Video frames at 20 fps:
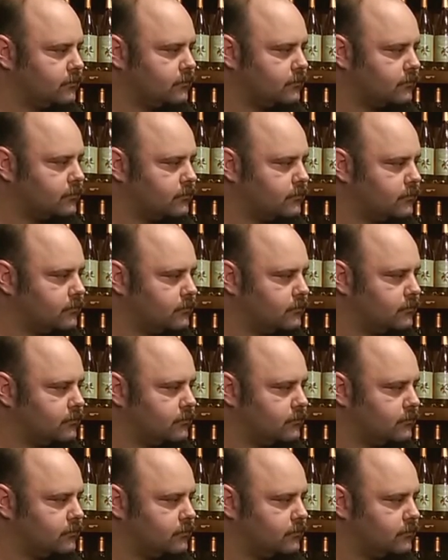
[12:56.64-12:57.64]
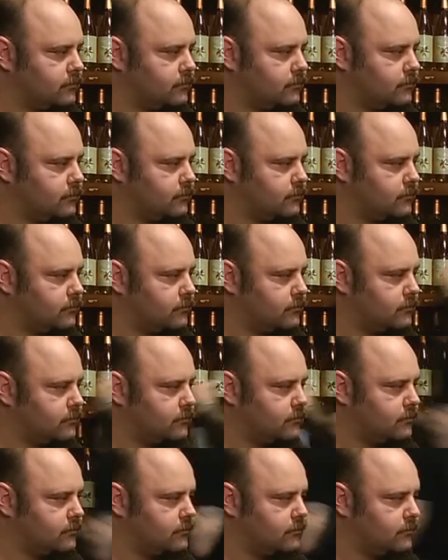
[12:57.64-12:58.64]

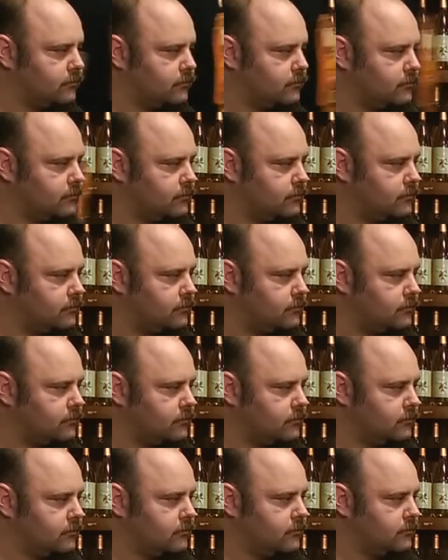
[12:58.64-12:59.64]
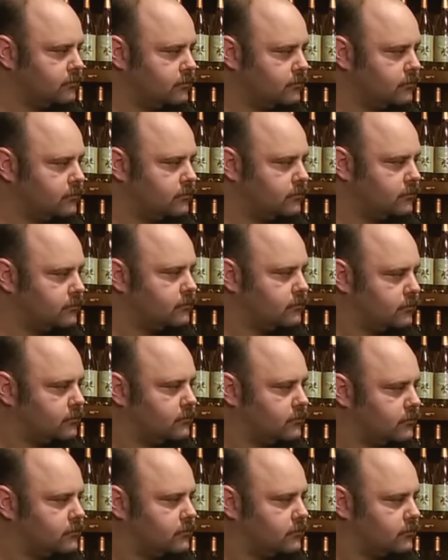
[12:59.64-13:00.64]

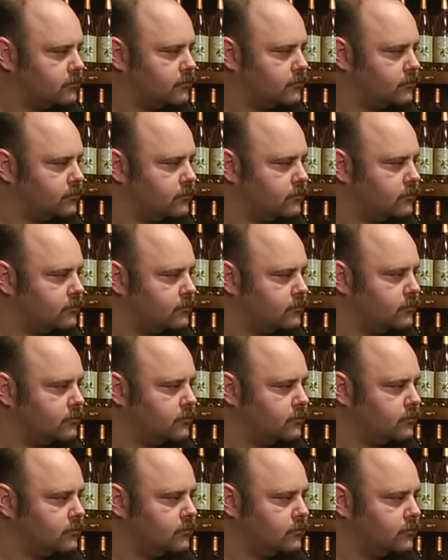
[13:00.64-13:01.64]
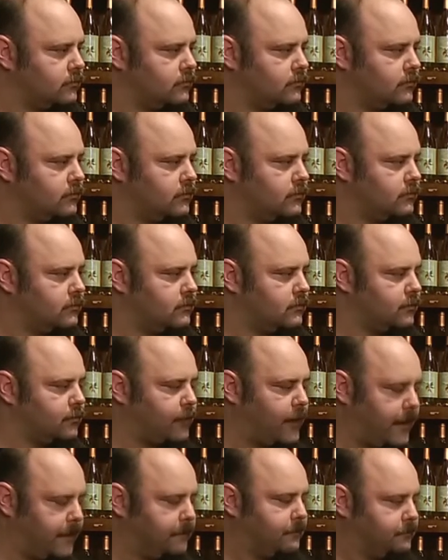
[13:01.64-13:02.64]

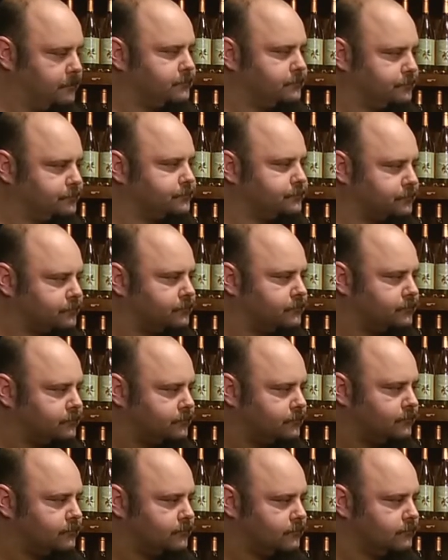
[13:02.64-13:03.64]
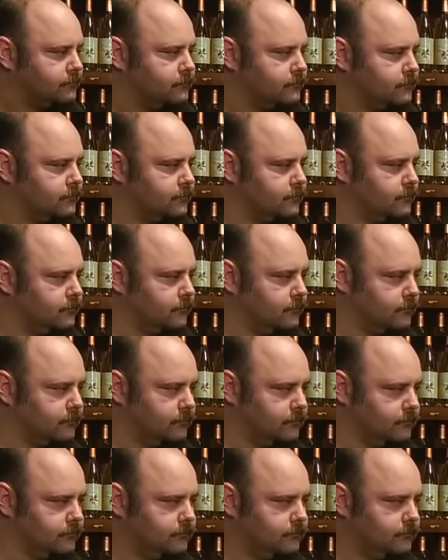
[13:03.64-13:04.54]
(silent)